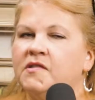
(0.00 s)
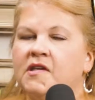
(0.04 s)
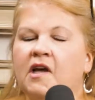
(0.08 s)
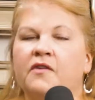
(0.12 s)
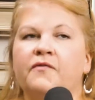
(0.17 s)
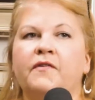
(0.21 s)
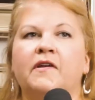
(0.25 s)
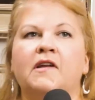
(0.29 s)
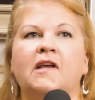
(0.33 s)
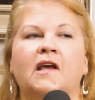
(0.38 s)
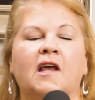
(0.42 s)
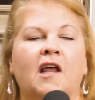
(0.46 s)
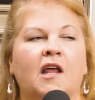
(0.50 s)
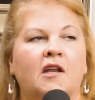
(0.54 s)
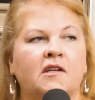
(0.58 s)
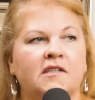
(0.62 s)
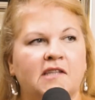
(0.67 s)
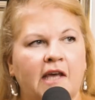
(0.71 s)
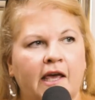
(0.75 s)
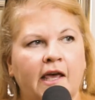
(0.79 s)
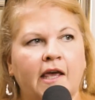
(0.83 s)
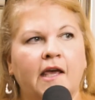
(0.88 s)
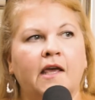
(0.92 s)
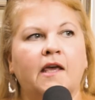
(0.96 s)
yourself in it,
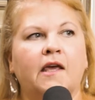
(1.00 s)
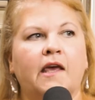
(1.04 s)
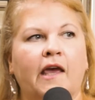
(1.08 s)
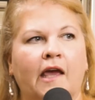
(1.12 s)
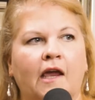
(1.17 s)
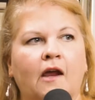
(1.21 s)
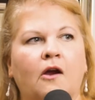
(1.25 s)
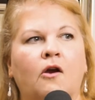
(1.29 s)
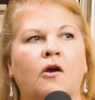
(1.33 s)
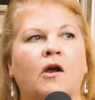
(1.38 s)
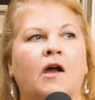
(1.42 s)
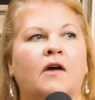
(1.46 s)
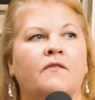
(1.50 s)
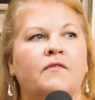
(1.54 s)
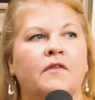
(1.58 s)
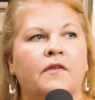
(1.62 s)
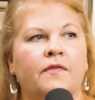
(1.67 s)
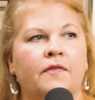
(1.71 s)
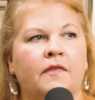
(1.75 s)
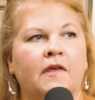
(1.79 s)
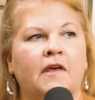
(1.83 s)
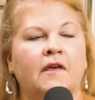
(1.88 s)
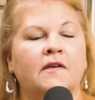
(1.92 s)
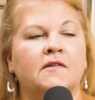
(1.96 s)
and take care of
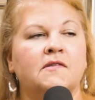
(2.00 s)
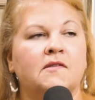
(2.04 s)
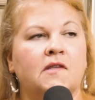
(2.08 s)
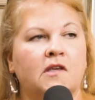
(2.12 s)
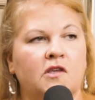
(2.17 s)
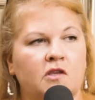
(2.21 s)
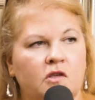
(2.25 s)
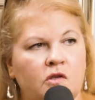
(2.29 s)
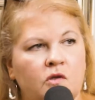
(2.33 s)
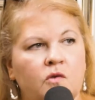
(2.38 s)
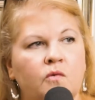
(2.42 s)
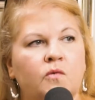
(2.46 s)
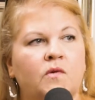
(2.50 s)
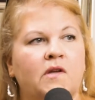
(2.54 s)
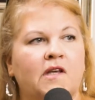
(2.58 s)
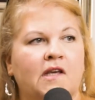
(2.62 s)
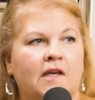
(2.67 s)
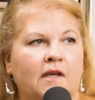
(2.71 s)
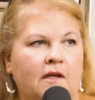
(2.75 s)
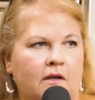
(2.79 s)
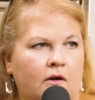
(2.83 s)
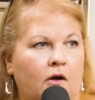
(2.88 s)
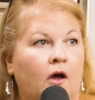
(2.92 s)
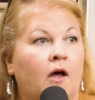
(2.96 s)
the things that you
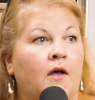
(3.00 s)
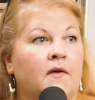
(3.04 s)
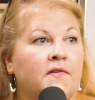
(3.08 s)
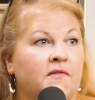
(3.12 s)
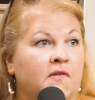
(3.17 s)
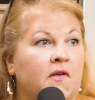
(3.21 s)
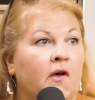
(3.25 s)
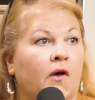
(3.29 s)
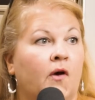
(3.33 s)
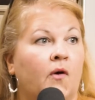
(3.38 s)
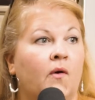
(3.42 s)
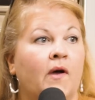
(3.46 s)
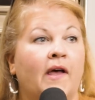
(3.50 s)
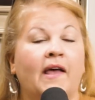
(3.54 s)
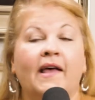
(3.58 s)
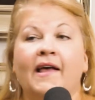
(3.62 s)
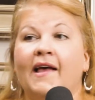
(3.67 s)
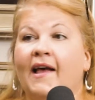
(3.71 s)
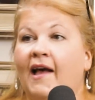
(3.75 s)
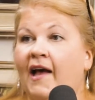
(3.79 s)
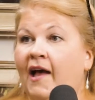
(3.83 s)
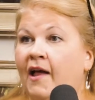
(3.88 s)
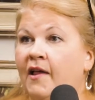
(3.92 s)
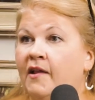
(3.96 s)
need also.
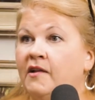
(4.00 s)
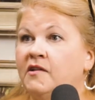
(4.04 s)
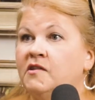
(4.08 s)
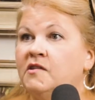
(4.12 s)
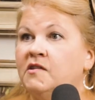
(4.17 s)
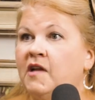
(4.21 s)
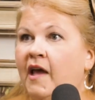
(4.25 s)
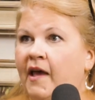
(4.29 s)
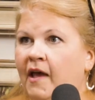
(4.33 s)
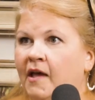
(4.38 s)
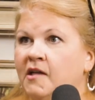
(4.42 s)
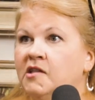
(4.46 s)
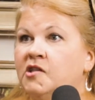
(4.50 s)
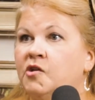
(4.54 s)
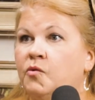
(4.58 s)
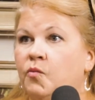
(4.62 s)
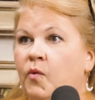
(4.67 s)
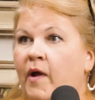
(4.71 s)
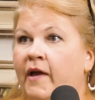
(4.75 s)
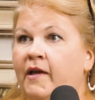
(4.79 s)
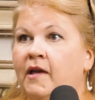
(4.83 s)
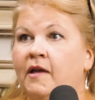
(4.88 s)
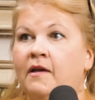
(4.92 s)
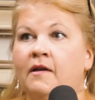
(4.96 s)
And
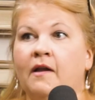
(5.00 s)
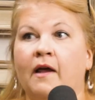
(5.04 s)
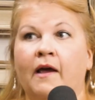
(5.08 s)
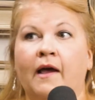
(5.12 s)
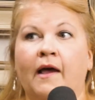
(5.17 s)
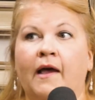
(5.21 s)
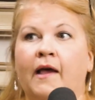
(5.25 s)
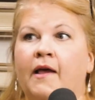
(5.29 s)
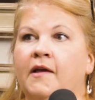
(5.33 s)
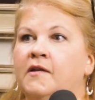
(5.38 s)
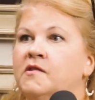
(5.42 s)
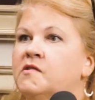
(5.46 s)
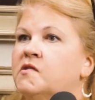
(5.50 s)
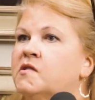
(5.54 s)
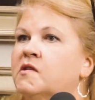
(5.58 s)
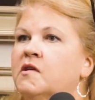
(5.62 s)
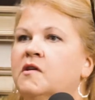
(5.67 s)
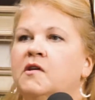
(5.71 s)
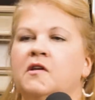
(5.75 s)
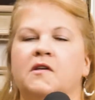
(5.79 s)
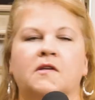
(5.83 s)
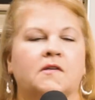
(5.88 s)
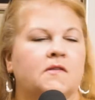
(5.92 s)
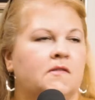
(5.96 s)
to
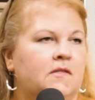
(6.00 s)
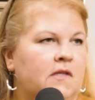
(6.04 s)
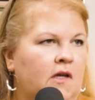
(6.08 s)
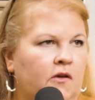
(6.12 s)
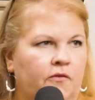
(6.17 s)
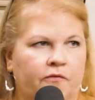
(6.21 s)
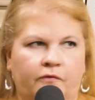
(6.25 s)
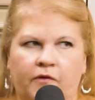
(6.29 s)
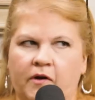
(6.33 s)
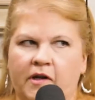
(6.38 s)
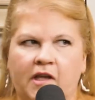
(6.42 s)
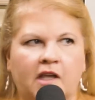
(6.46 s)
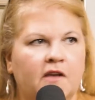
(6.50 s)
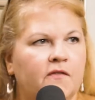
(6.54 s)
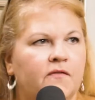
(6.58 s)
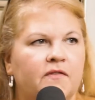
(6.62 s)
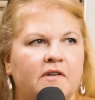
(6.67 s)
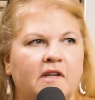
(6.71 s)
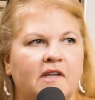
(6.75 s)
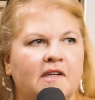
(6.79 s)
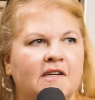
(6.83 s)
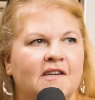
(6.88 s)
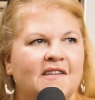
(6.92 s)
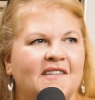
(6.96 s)
recognize
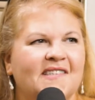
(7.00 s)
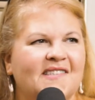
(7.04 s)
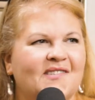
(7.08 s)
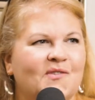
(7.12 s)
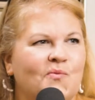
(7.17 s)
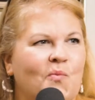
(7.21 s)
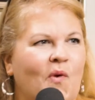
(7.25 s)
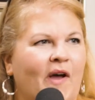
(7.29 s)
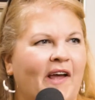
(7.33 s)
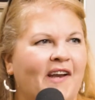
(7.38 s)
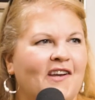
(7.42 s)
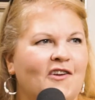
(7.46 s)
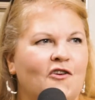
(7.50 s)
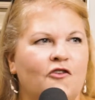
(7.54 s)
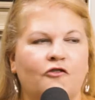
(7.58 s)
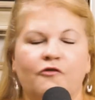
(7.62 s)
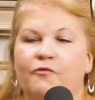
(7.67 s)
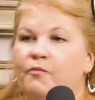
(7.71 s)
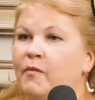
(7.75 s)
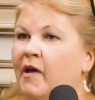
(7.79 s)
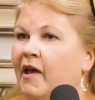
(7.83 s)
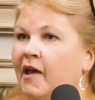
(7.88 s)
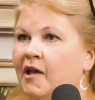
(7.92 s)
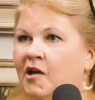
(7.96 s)
self-forgiveness when
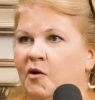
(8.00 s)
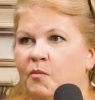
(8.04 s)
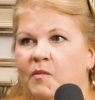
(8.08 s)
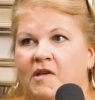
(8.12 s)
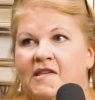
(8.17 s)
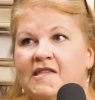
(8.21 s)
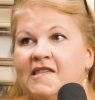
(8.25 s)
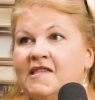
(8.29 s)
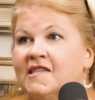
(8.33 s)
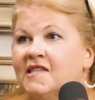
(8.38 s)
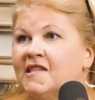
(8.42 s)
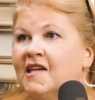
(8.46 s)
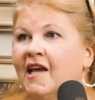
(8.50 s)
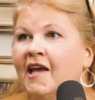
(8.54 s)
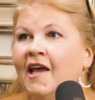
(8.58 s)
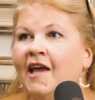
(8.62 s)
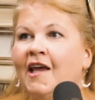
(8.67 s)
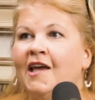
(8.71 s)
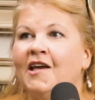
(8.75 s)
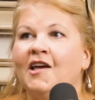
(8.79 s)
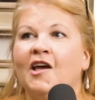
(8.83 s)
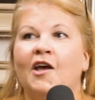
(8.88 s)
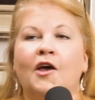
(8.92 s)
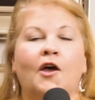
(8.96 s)
you've made a
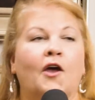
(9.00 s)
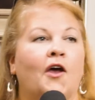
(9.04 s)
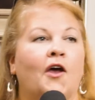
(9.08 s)
mistake.